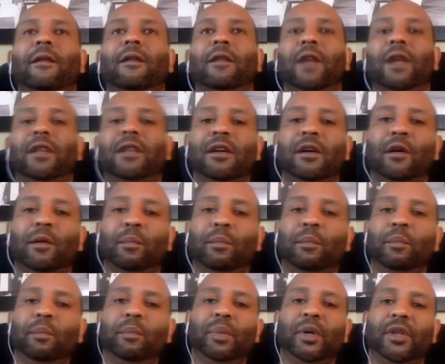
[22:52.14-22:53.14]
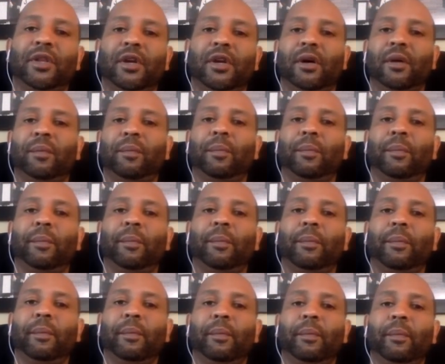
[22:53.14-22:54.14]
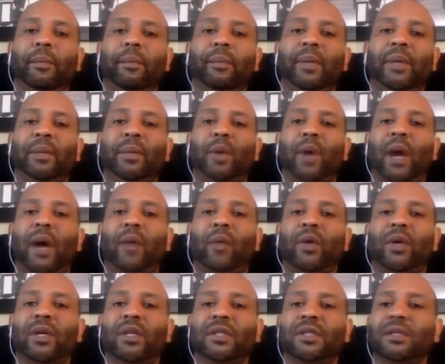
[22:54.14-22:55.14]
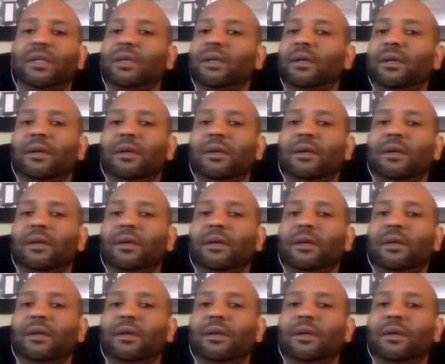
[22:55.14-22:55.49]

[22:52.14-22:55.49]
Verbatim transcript: Let them put their people at risk,